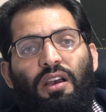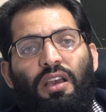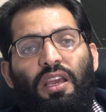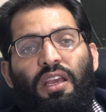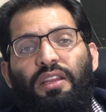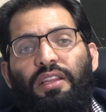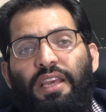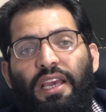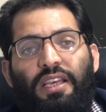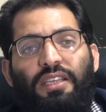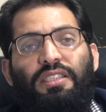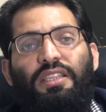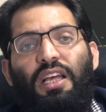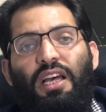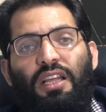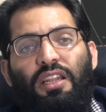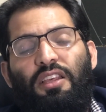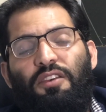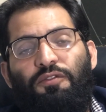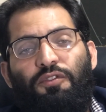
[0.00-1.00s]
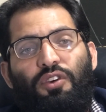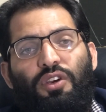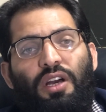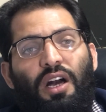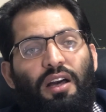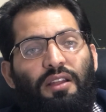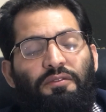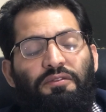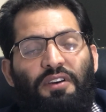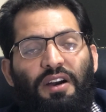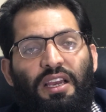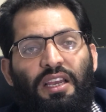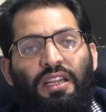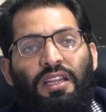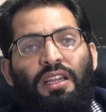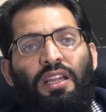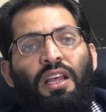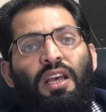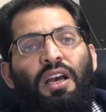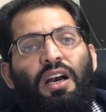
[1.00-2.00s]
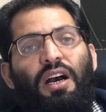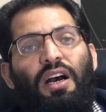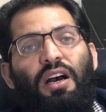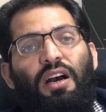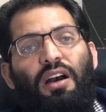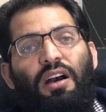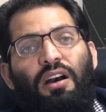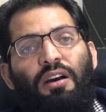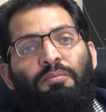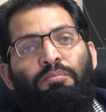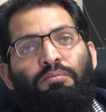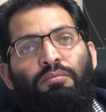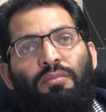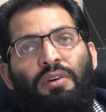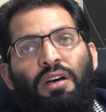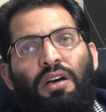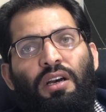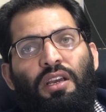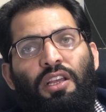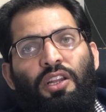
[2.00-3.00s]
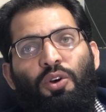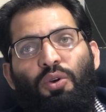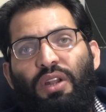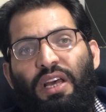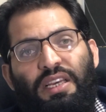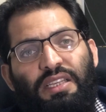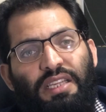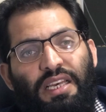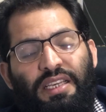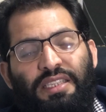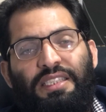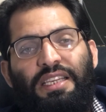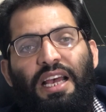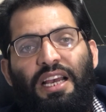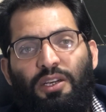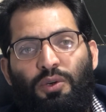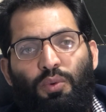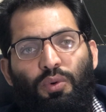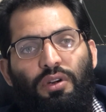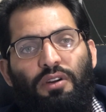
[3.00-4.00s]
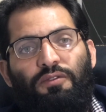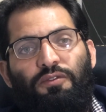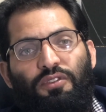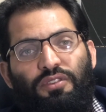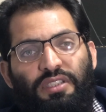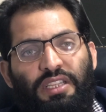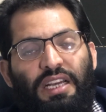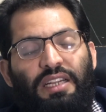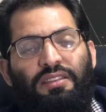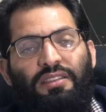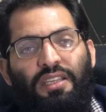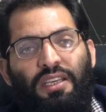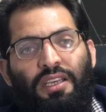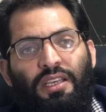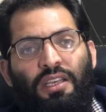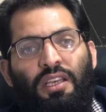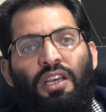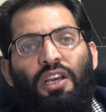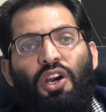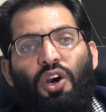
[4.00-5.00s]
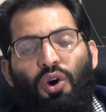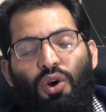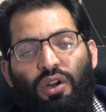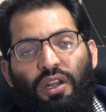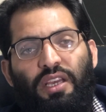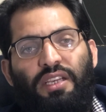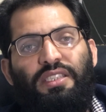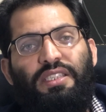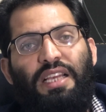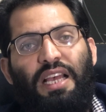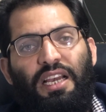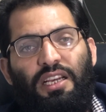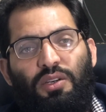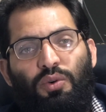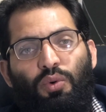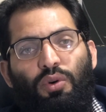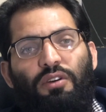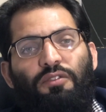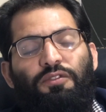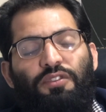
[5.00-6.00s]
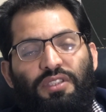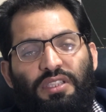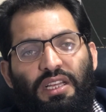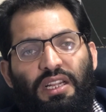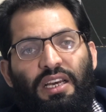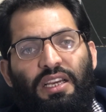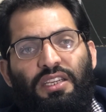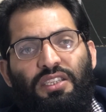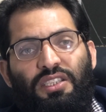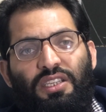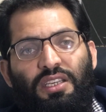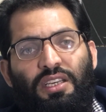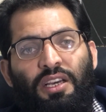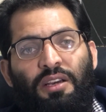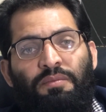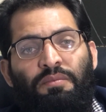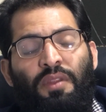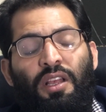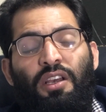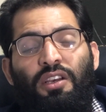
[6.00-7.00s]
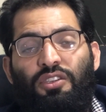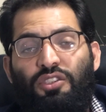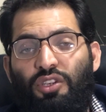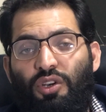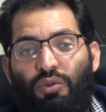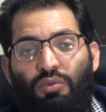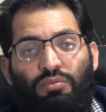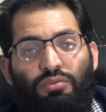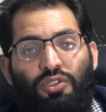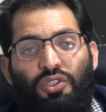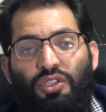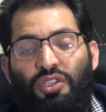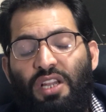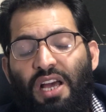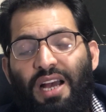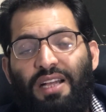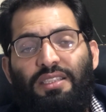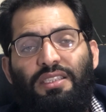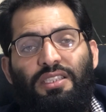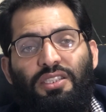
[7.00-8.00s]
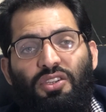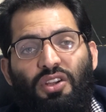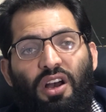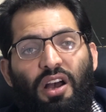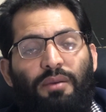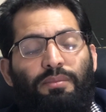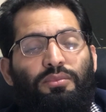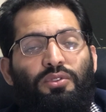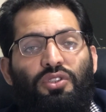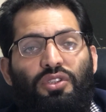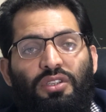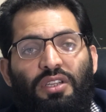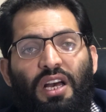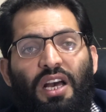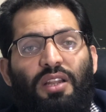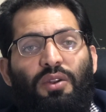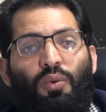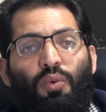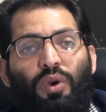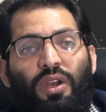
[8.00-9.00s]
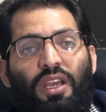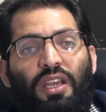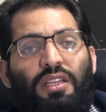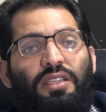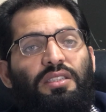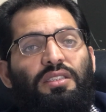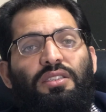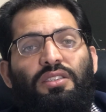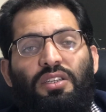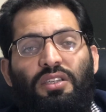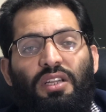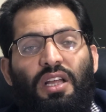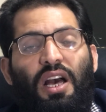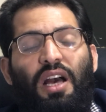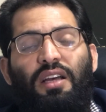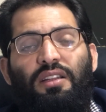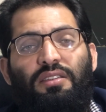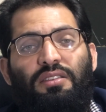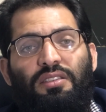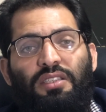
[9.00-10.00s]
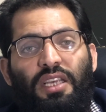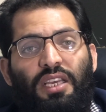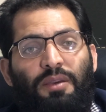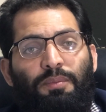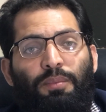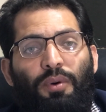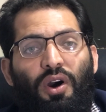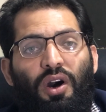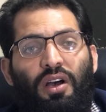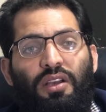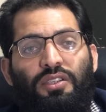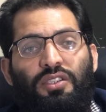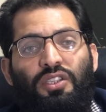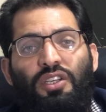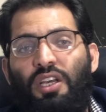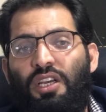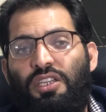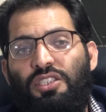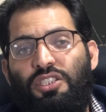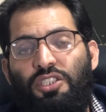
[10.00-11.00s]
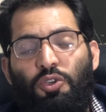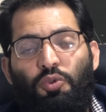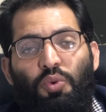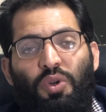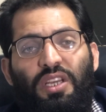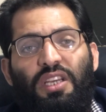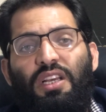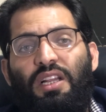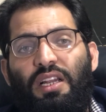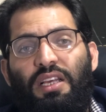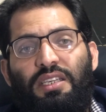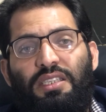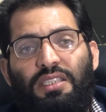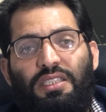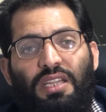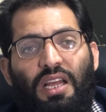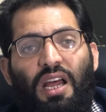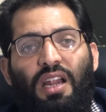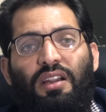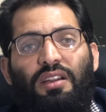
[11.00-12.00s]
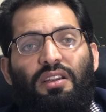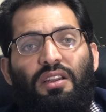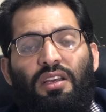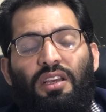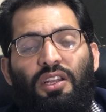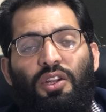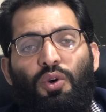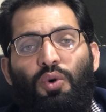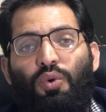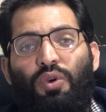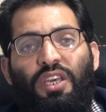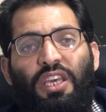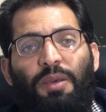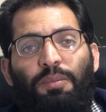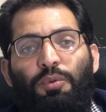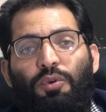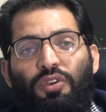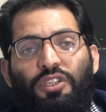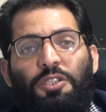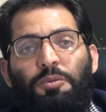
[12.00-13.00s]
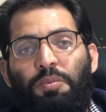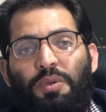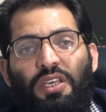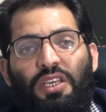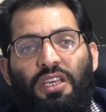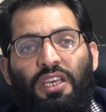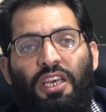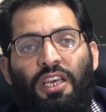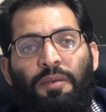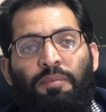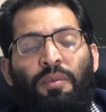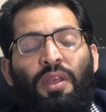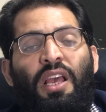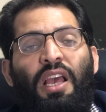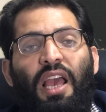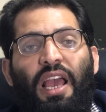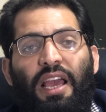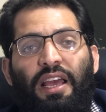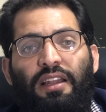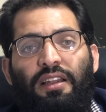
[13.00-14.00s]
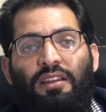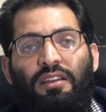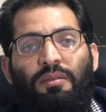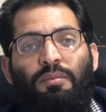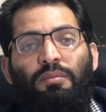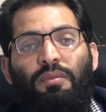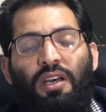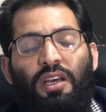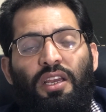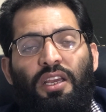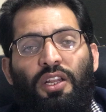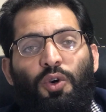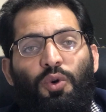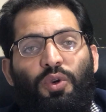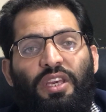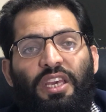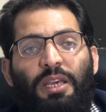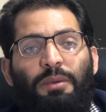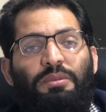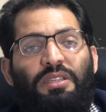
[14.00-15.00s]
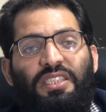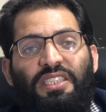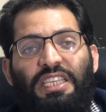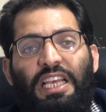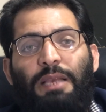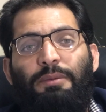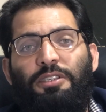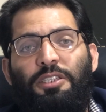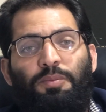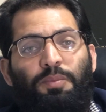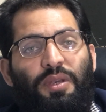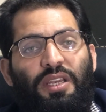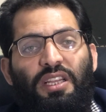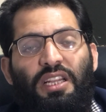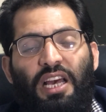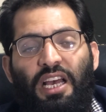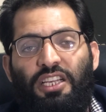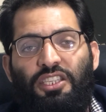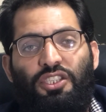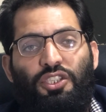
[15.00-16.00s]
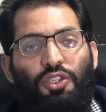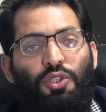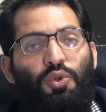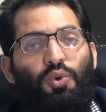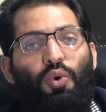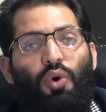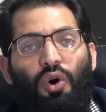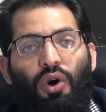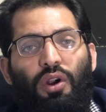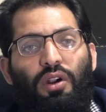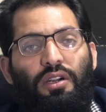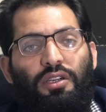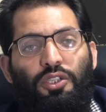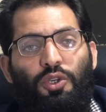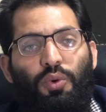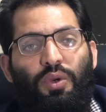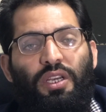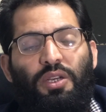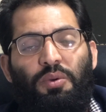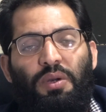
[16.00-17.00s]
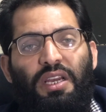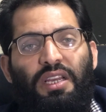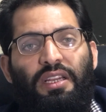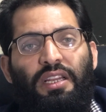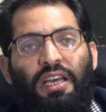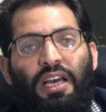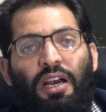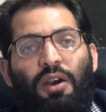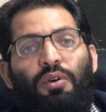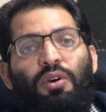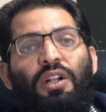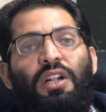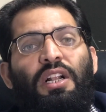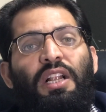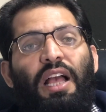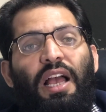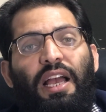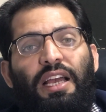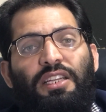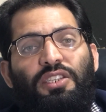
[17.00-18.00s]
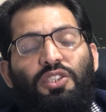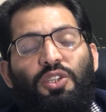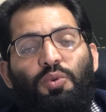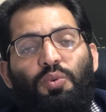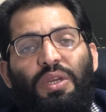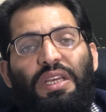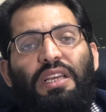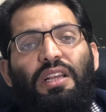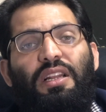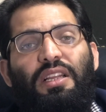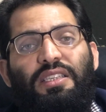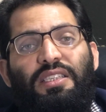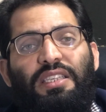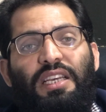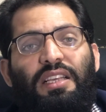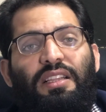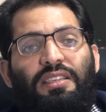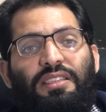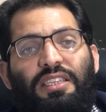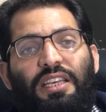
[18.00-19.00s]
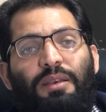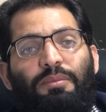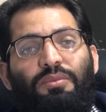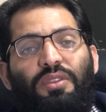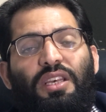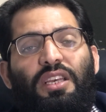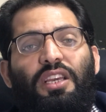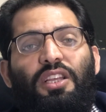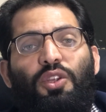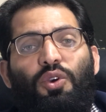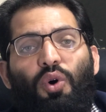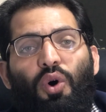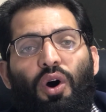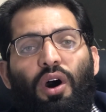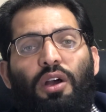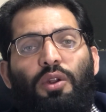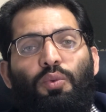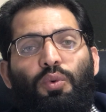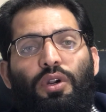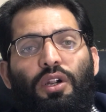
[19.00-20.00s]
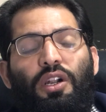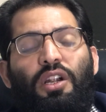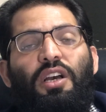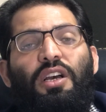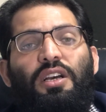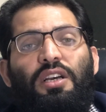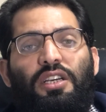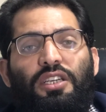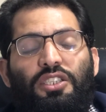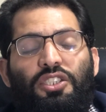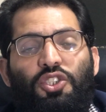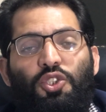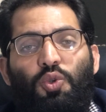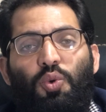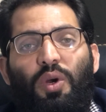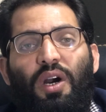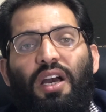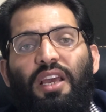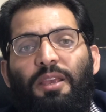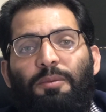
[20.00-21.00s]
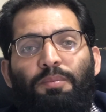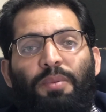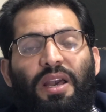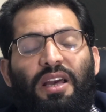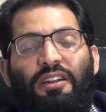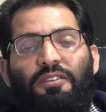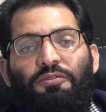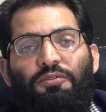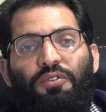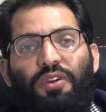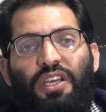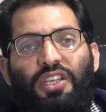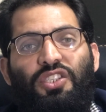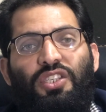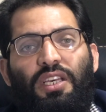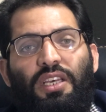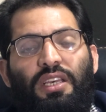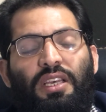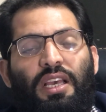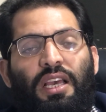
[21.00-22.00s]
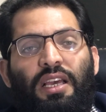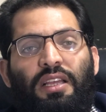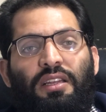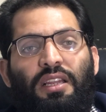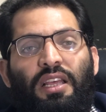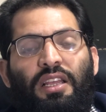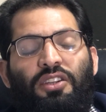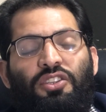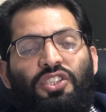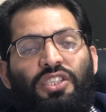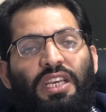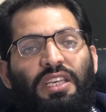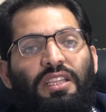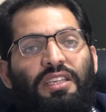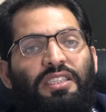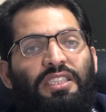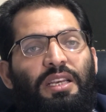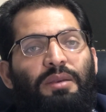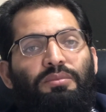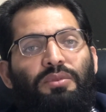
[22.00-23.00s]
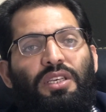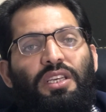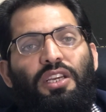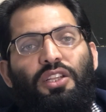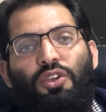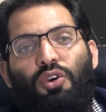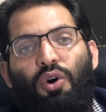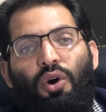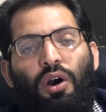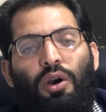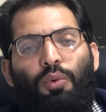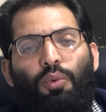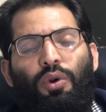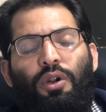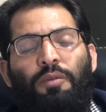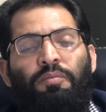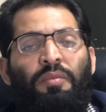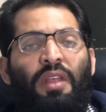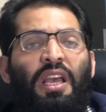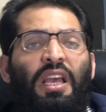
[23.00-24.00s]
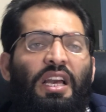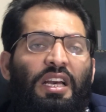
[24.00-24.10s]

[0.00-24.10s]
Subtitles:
In case that if you can't find like the exact word for that thing or exact word for that idea, so do not stop, do not wait, do not take pause, directly start, keep your speaking, and keep the same speed as you are doing right now, and directly say the same thing in your own word. Try paraphrasing and say the same thing in your own word.